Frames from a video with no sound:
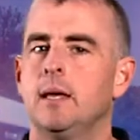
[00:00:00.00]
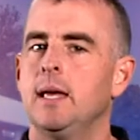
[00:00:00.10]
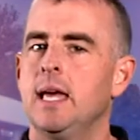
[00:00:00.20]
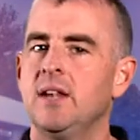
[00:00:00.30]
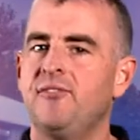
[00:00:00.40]

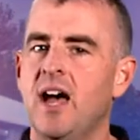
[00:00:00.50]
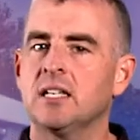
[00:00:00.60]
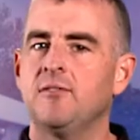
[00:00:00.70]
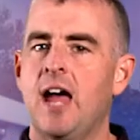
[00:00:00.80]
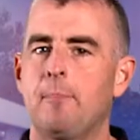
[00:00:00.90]

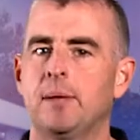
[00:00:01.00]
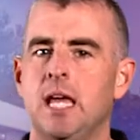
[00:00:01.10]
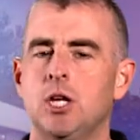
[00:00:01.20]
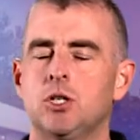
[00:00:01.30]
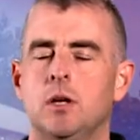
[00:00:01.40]
Ineffective
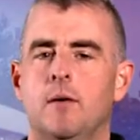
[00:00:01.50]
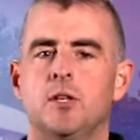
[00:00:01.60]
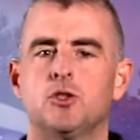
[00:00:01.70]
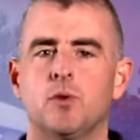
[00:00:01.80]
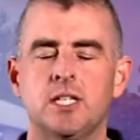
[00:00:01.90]
application of
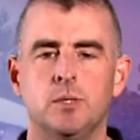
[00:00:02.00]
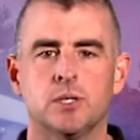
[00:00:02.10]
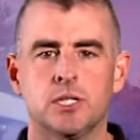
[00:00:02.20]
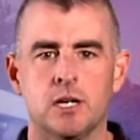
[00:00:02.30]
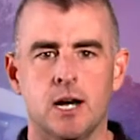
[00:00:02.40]
the dressing
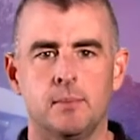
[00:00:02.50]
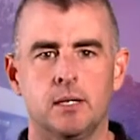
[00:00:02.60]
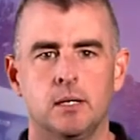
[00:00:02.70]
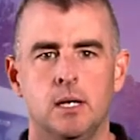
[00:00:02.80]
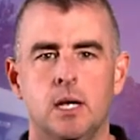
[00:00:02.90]
was
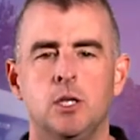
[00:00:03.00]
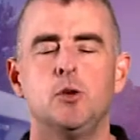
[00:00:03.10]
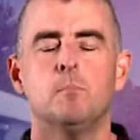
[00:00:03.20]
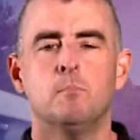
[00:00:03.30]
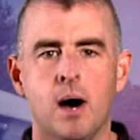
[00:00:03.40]
common.
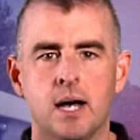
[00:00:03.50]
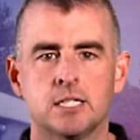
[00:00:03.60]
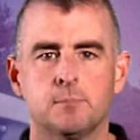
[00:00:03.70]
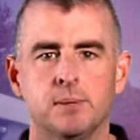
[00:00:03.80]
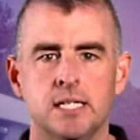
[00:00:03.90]
You
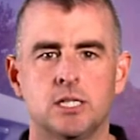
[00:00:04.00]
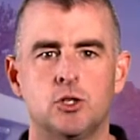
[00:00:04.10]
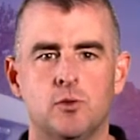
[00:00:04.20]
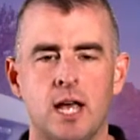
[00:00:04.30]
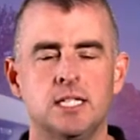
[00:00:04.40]
must place the
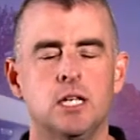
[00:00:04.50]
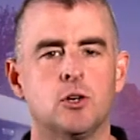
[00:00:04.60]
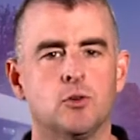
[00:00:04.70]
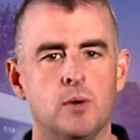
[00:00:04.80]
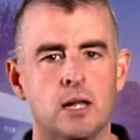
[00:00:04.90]
dressing
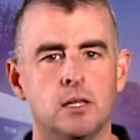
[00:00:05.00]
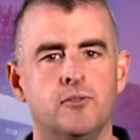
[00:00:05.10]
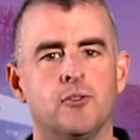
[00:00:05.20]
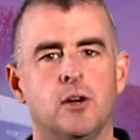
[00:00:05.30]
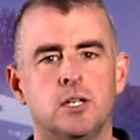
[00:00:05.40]
correctly
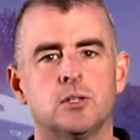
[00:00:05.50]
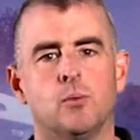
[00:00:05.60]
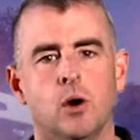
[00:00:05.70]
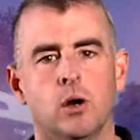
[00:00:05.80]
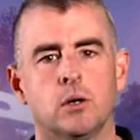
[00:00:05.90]
for it to
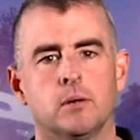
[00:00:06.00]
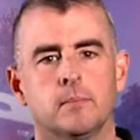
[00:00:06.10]
work.